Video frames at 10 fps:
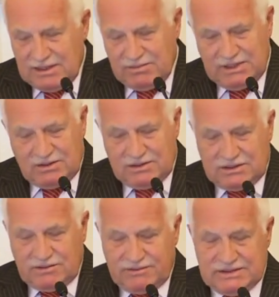
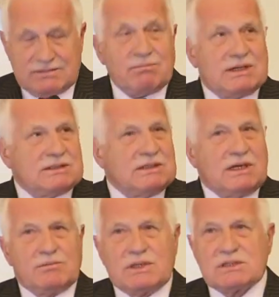because of its
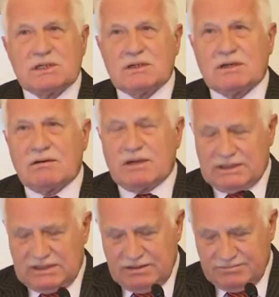multidimensional
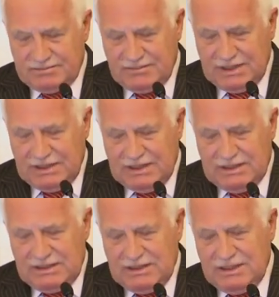character.
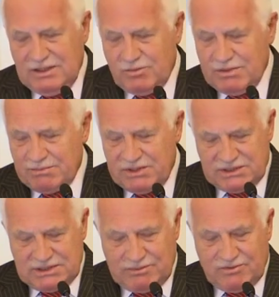The EU
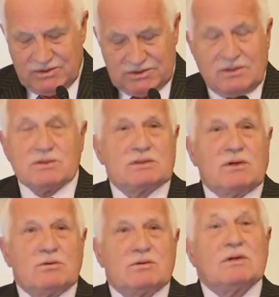membership was
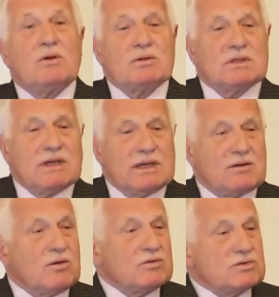also not a
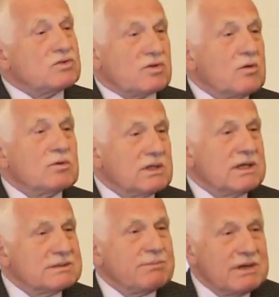controlled
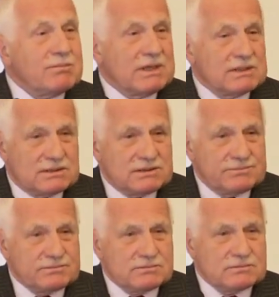experiment.
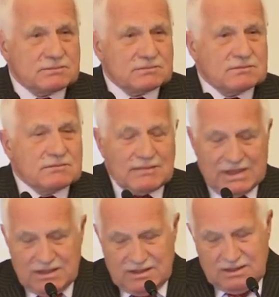
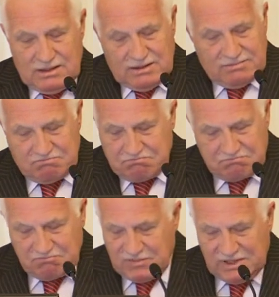
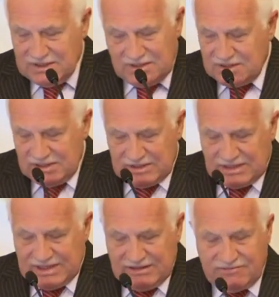We didn't
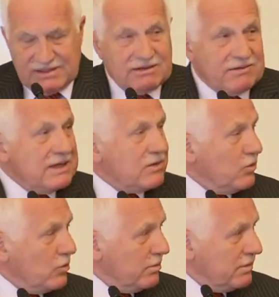live in a
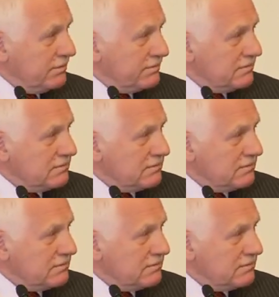vacuum.